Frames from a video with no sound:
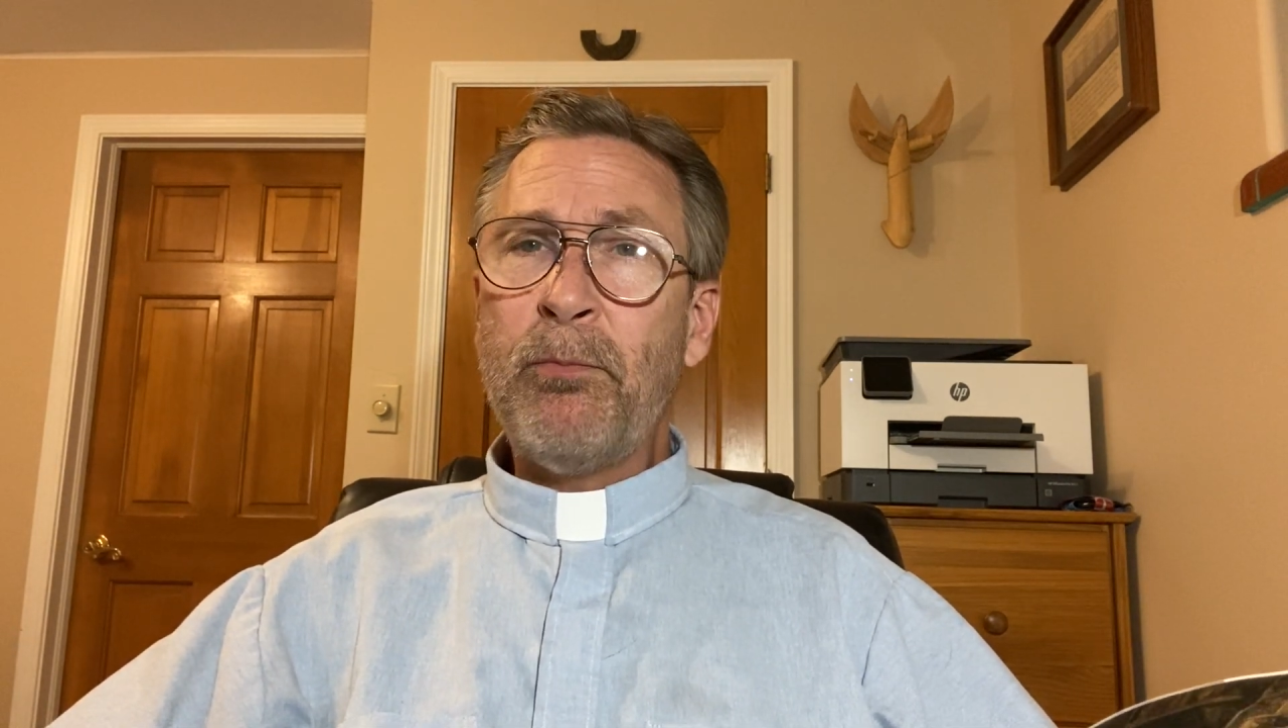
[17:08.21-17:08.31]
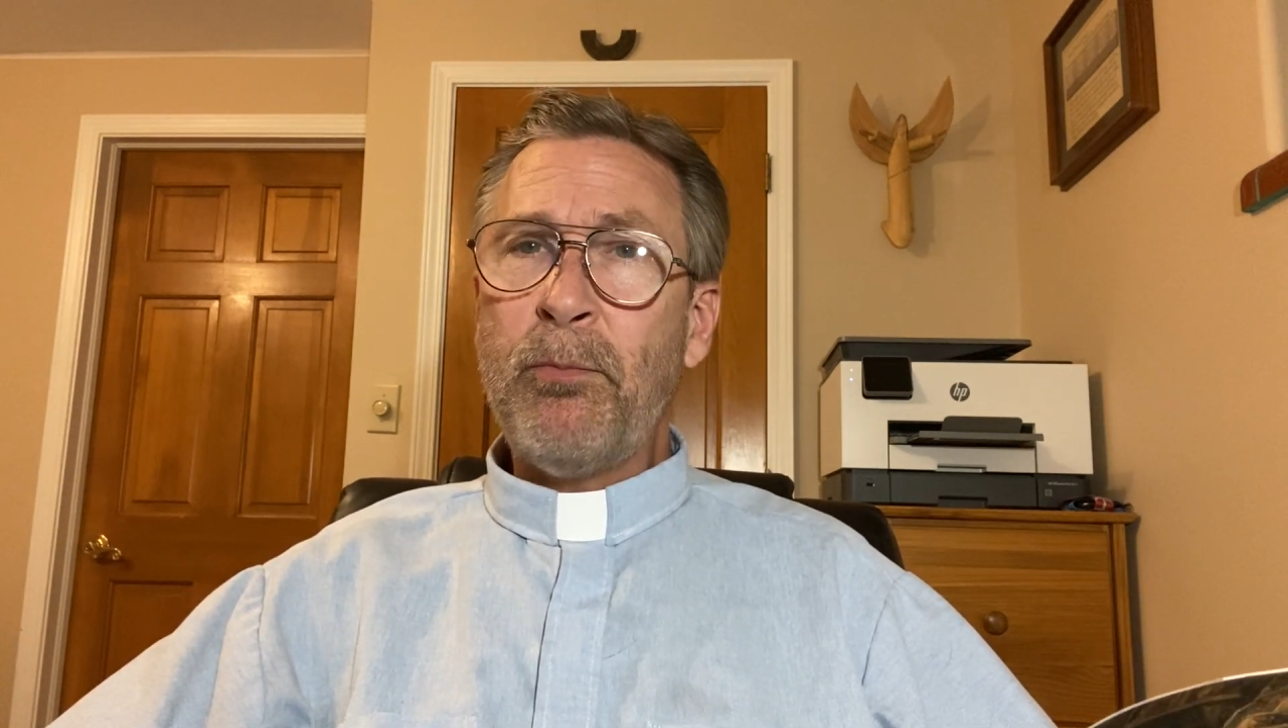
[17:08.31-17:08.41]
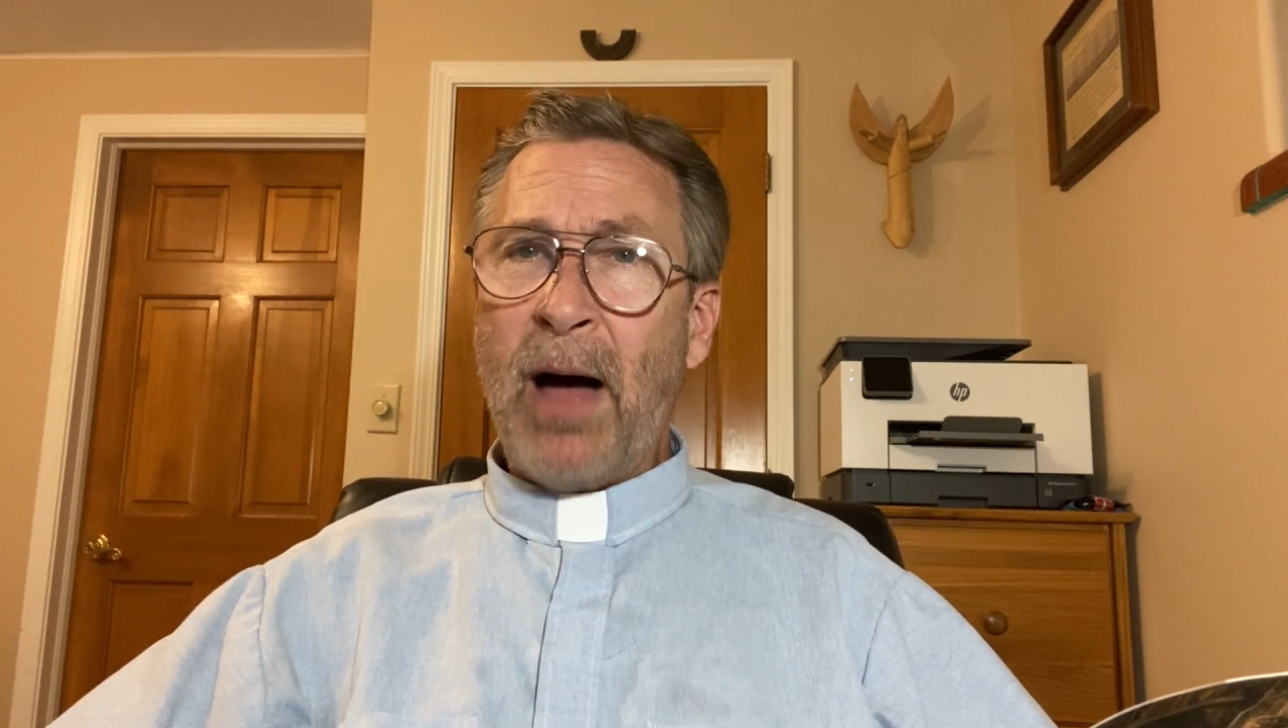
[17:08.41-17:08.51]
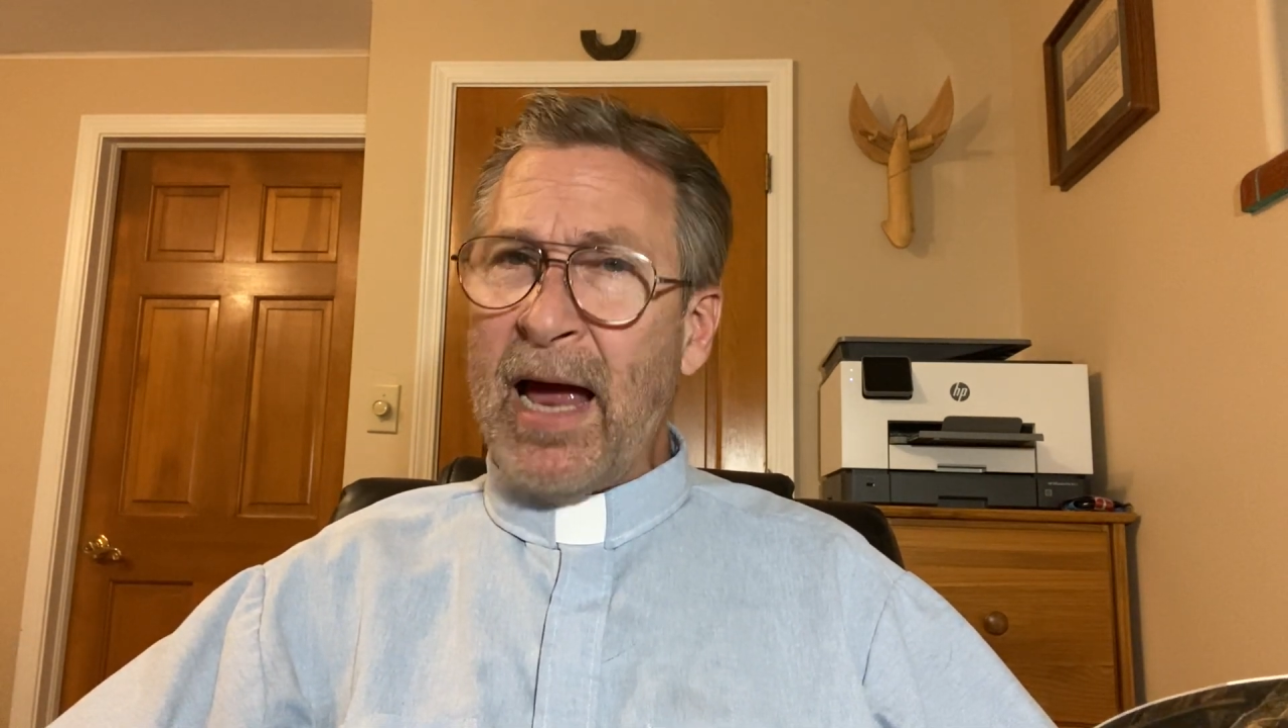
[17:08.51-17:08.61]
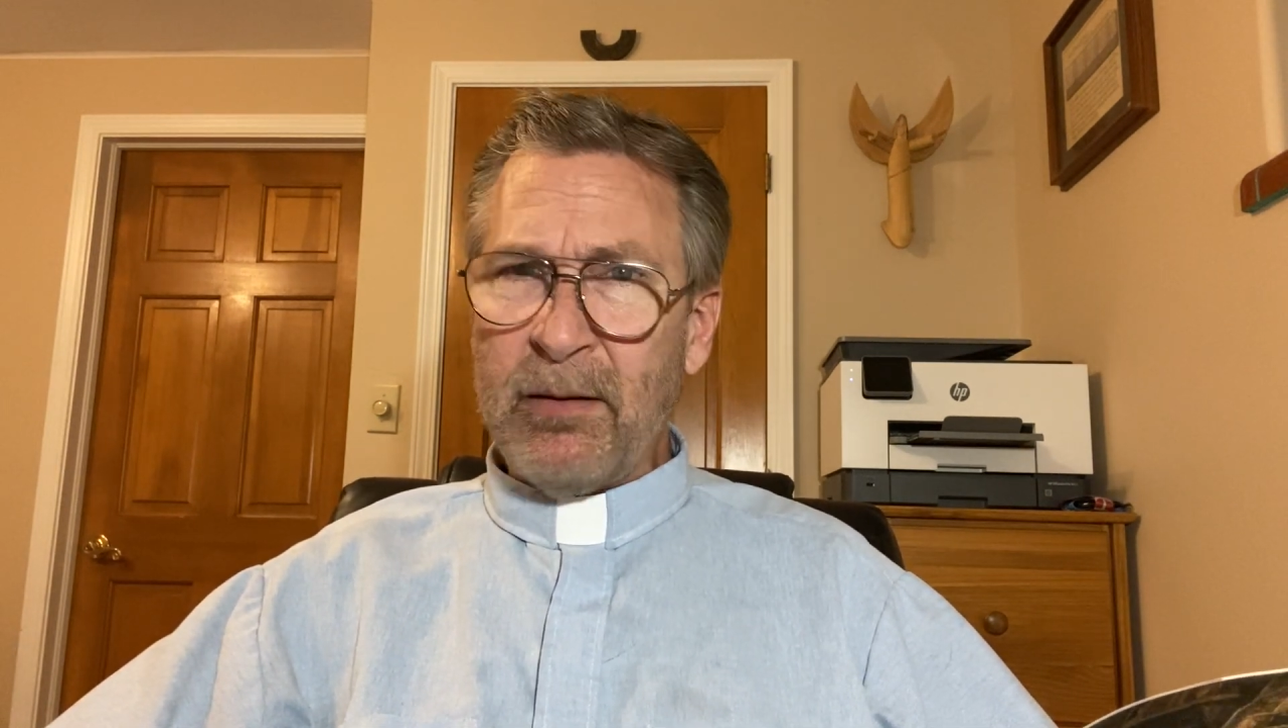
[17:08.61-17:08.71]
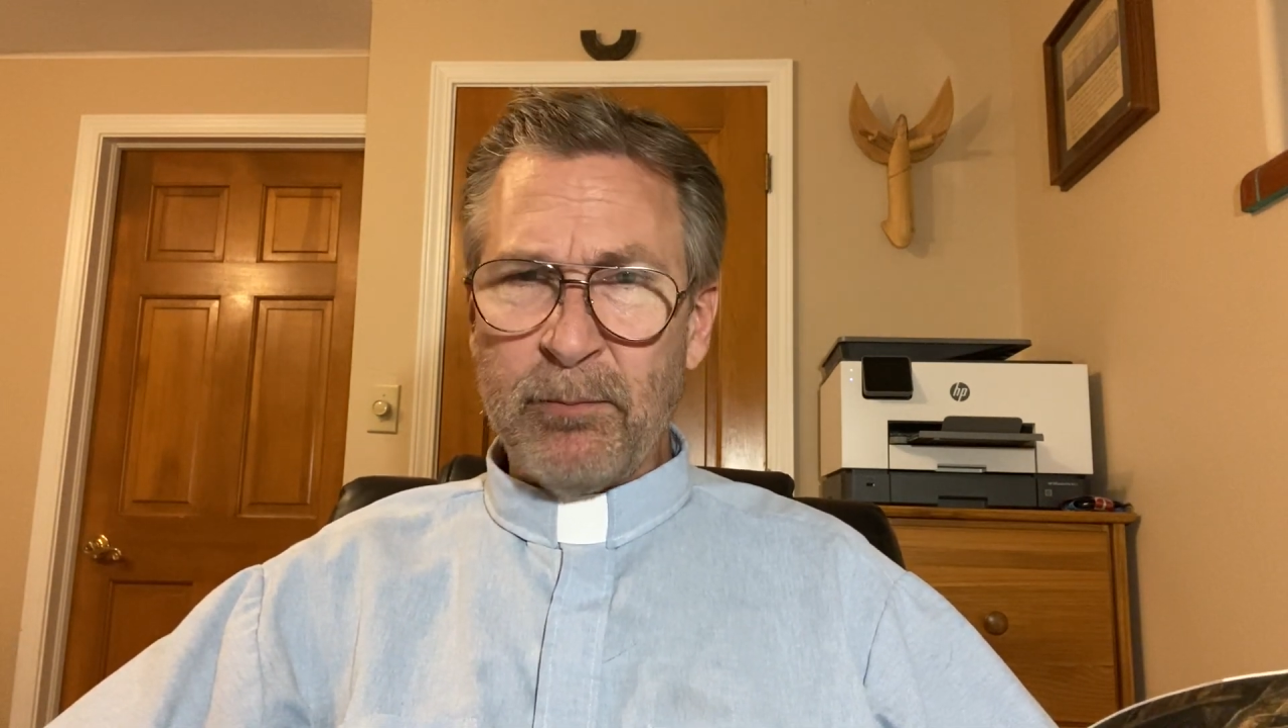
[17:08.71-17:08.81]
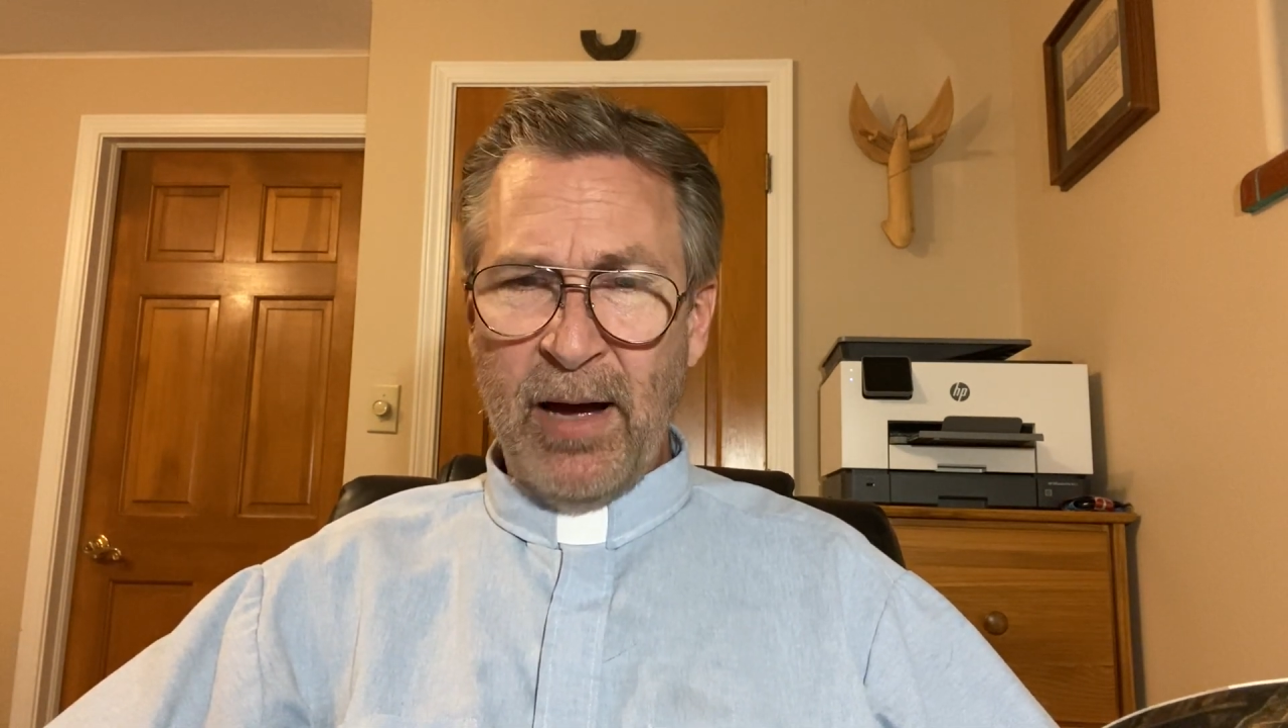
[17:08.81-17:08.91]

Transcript: pine